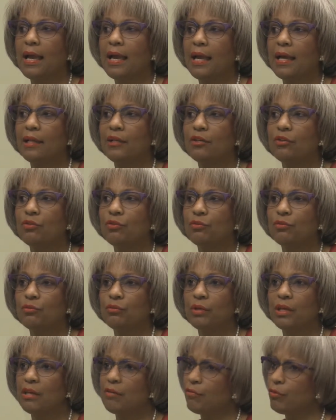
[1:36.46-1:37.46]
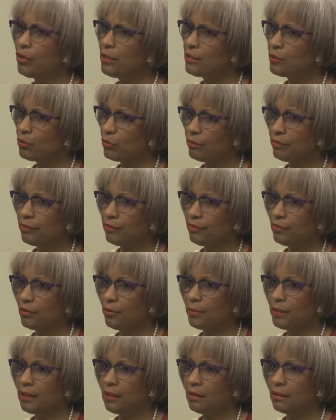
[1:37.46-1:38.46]
and do a voiceover
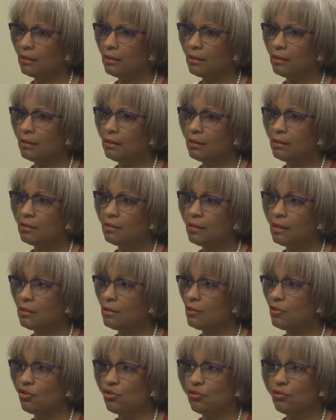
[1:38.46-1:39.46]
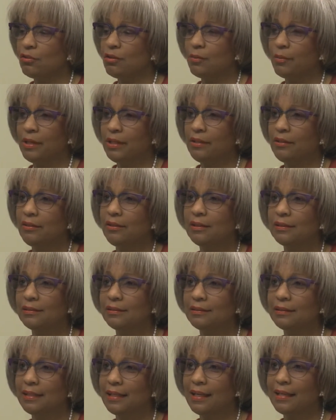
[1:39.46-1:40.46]
for me? So I said, sure, why not?
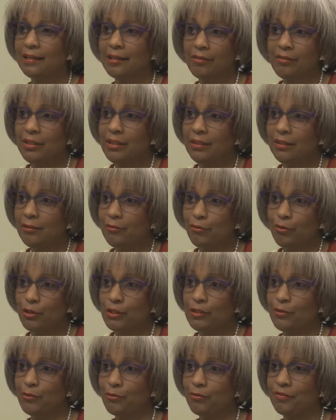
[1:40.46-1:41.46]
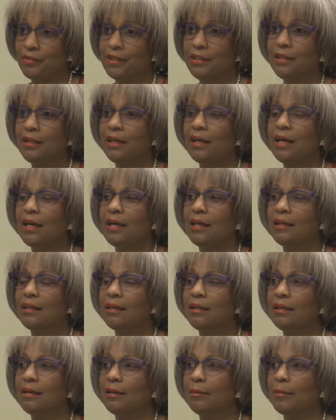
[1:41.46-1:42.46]
I'd never done a voiceover,
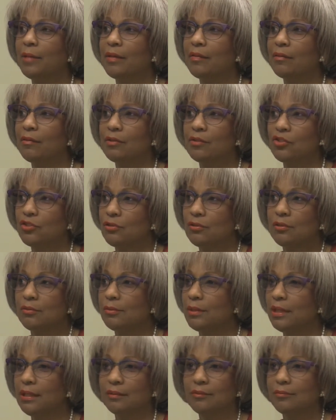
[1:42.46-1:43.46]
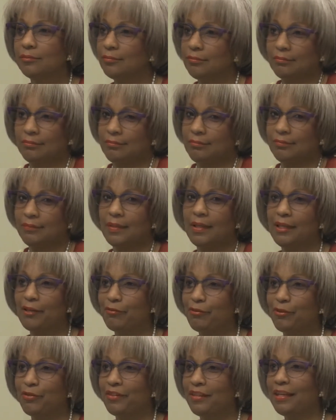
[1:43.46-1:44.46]
and I thought, sure, why?
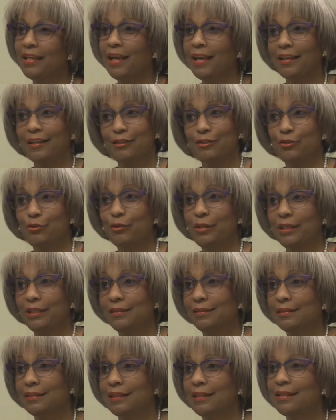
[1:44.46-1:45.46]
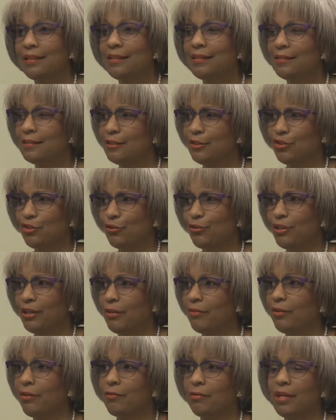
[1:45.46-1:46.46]
If you think I can do it. And he said, sure, you
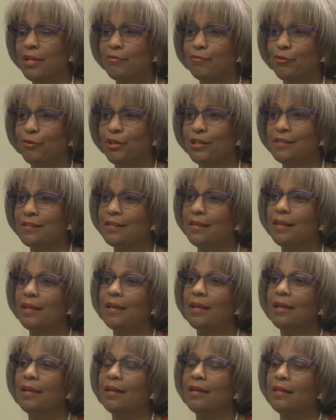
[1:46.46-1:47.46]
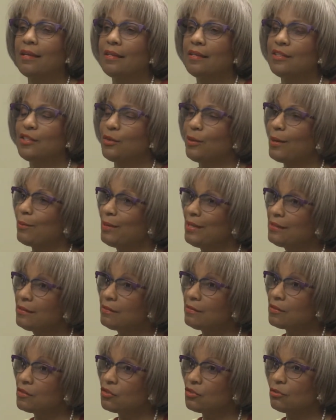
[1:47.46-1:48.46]
have a great voice. So I went
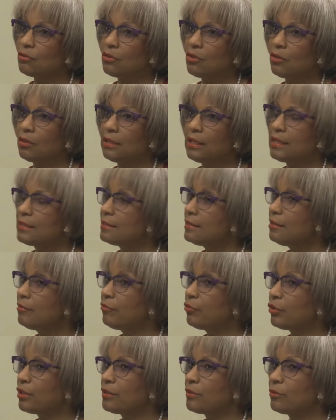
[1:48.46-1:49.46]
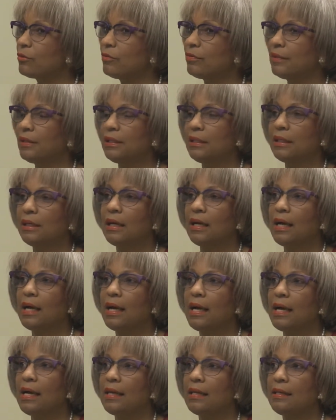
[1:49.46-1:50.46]
to the studio and I did a voiceover,
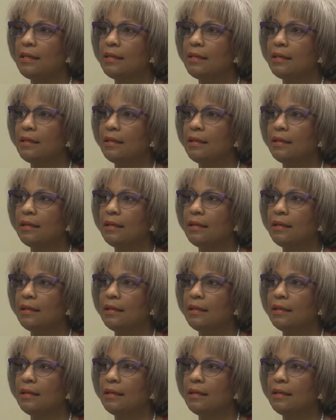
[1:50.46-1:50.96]
and